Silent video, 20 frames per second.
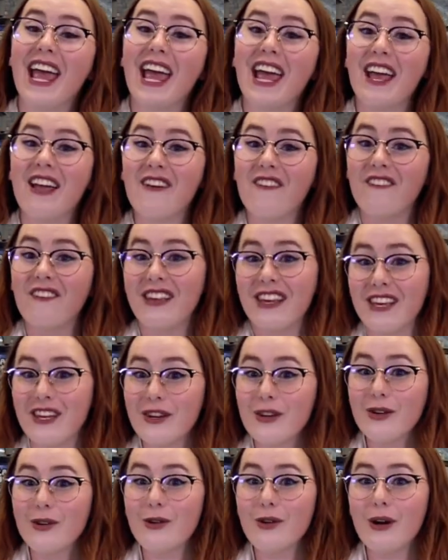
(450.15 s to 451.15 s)
If
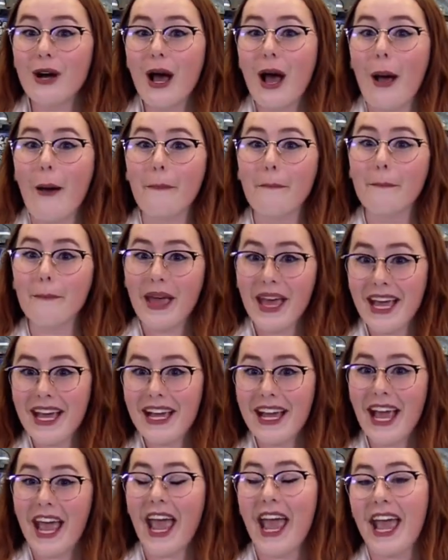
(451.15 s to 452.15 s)
you
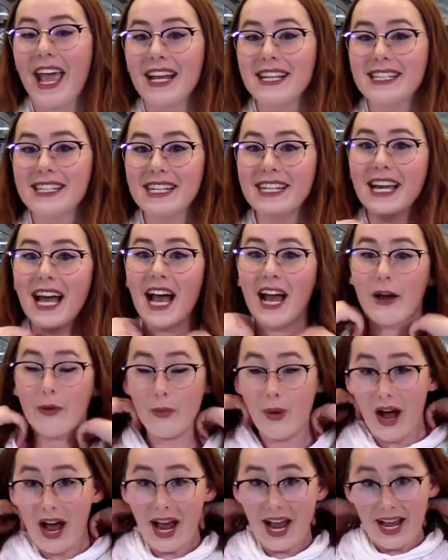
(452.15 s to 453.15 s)
make a
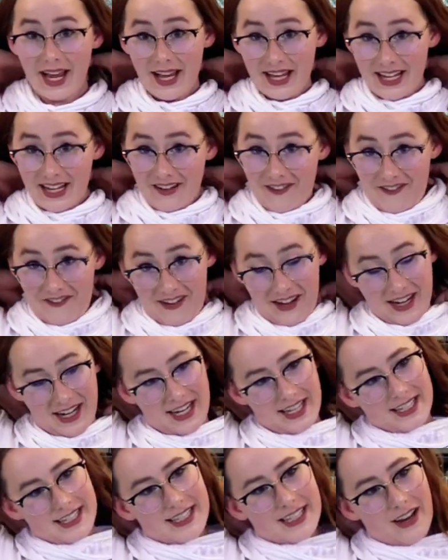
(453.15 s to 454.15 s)
DIY
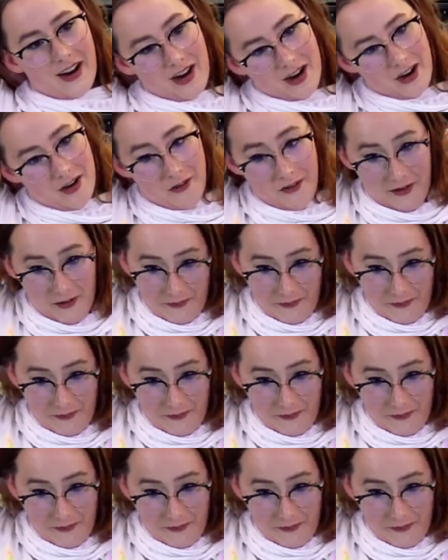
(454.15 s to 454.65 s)
infinity scarf,